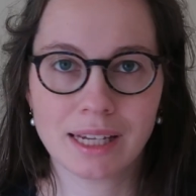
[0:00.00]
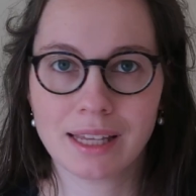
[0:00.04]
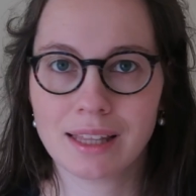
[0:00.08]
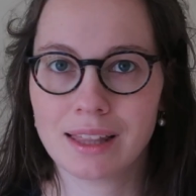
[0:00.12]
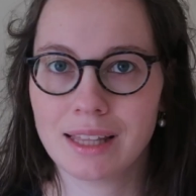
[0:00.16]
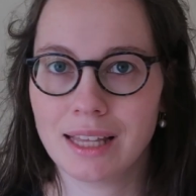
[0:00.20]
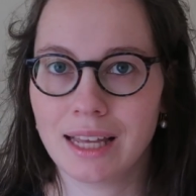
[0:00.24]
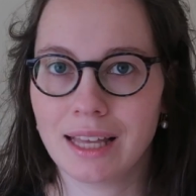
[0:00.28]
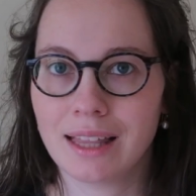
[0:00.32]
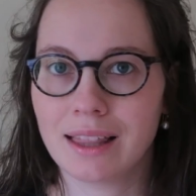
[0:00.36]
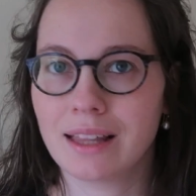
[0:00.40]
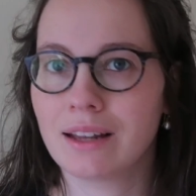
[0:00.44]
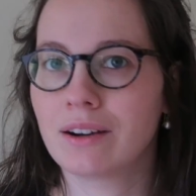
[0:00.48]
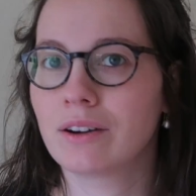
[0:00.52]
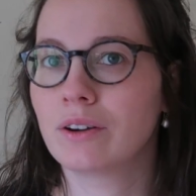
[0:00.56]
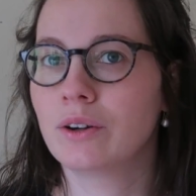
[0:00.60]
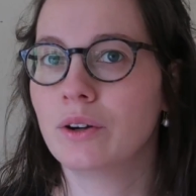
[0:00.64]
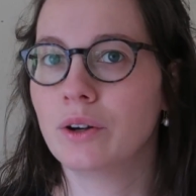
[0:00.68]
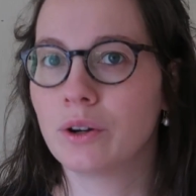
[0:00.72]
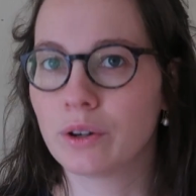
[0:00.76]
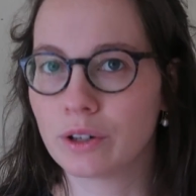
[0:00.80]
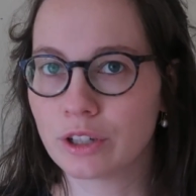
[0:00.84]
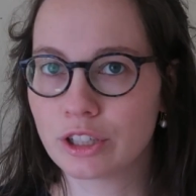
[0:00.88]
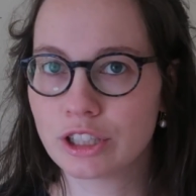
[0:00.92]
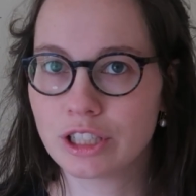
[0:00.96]
I think, that are
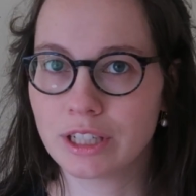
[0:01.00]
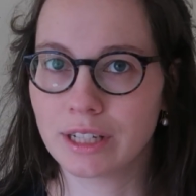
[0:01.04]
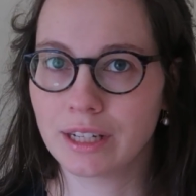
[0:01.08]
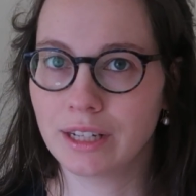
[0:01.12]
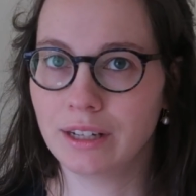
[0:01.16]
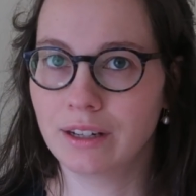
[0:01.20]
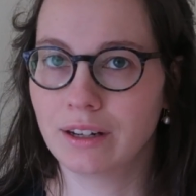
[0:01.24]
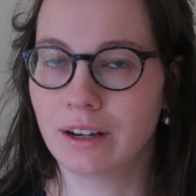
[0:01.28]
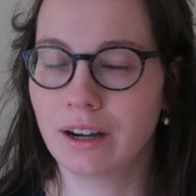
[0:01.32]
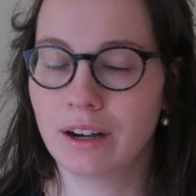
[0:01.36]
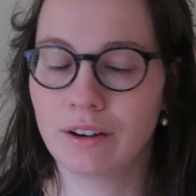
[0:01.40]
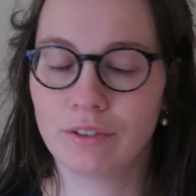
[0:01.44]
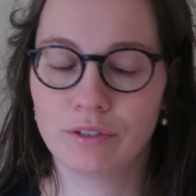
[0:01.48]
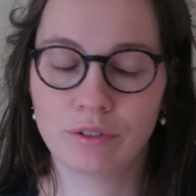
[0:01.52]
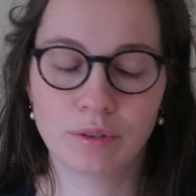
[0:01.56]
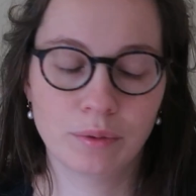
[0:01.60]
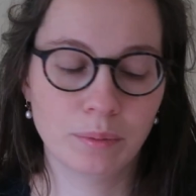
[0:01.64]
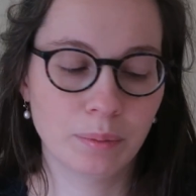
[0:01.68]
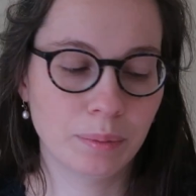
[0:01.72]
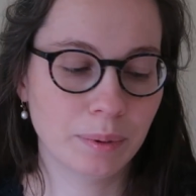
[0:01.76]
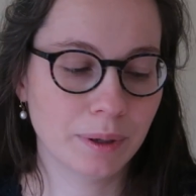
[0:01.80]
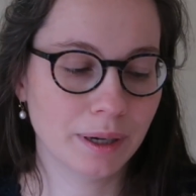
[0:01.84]
nourishing enough.